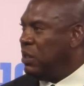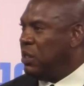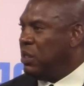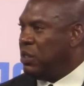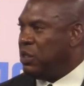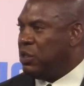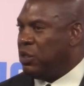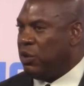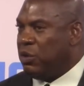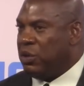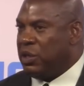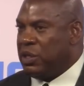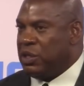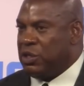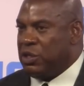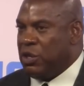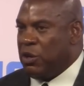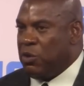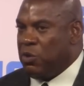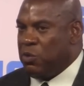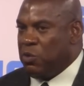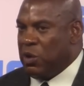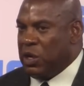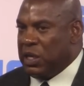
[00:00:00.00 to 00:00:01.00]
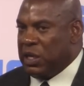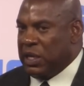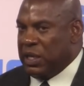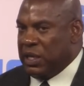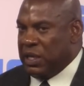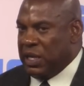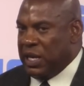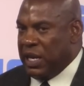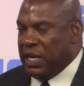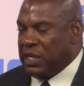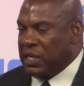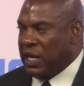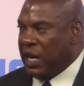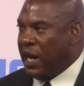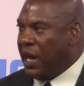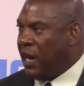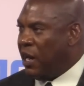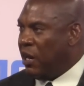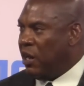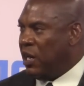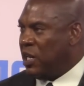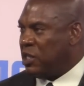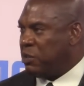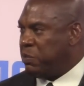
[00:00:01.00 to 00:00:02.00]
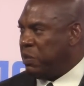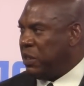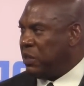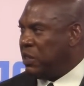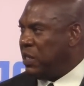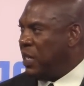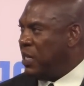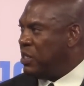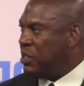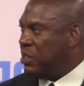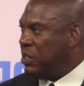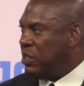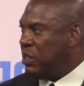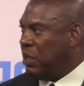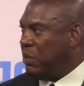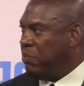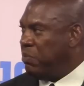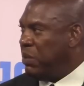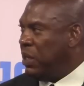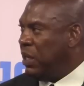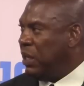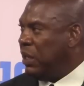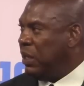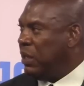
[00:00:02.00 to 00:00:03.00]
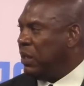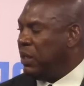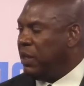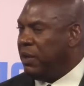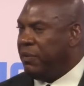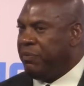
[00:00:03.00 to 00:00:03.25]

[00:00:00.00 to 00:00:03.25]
So there's no one has a higher expectation than me,